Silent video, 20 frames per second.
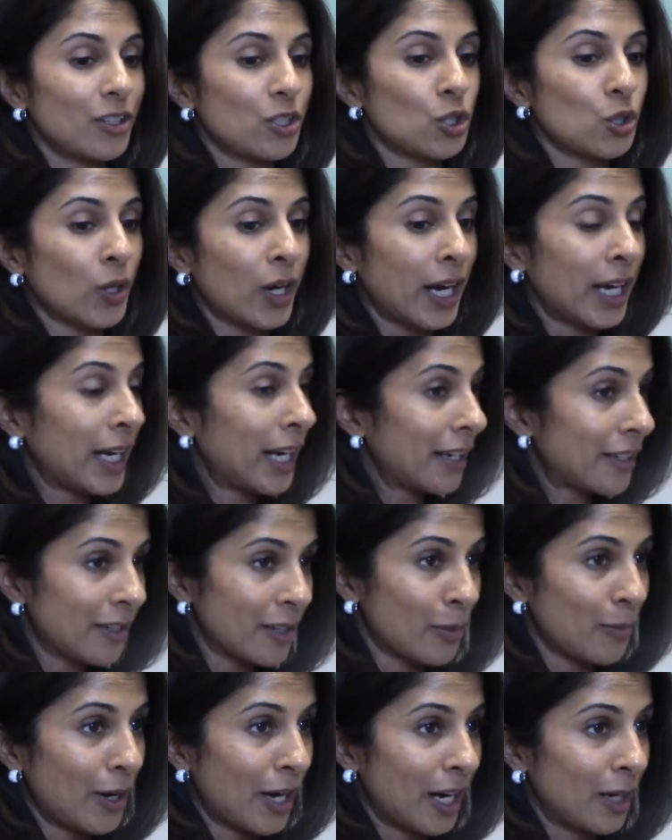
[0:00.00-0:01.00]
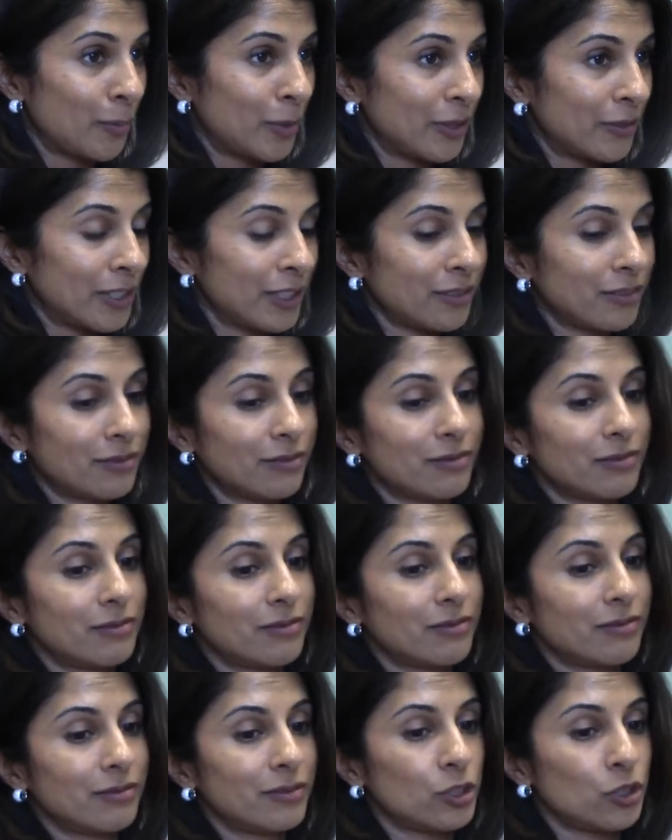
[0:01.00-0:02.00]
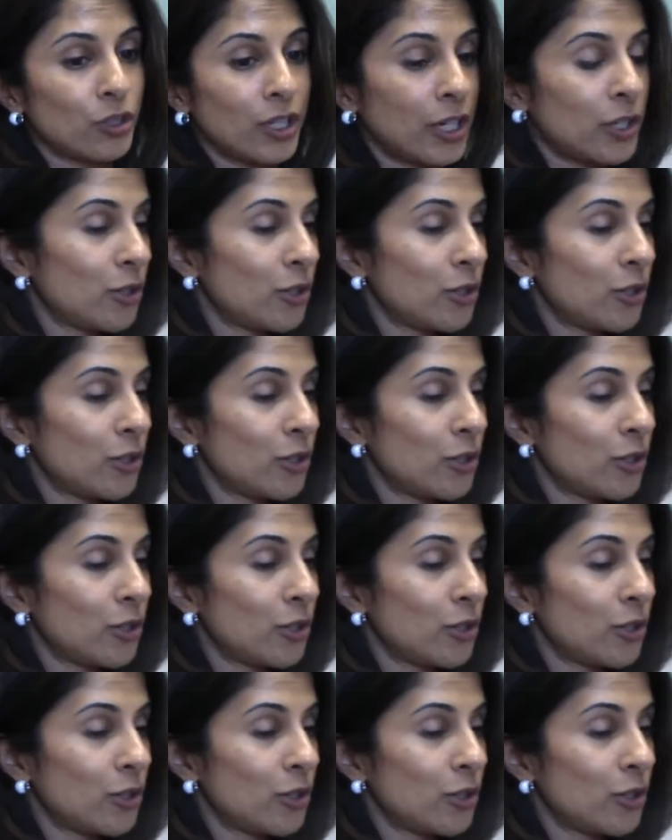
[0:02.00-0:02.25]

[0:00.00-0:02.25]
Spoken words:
Try and get to the bottom of it, and try